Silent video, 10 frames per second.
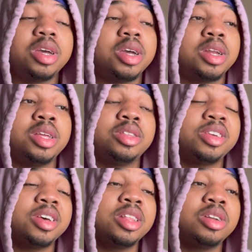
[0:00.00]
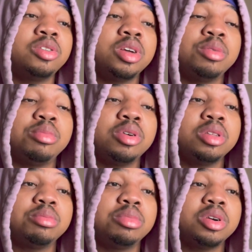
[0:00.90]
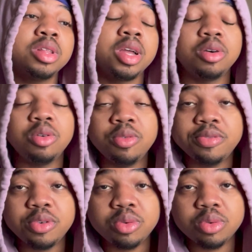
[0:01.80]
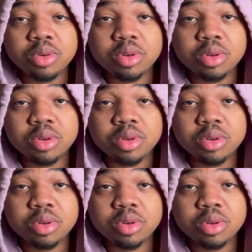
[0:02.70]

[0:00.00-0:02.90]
and they telling on their brother, bruh, like, Umphump.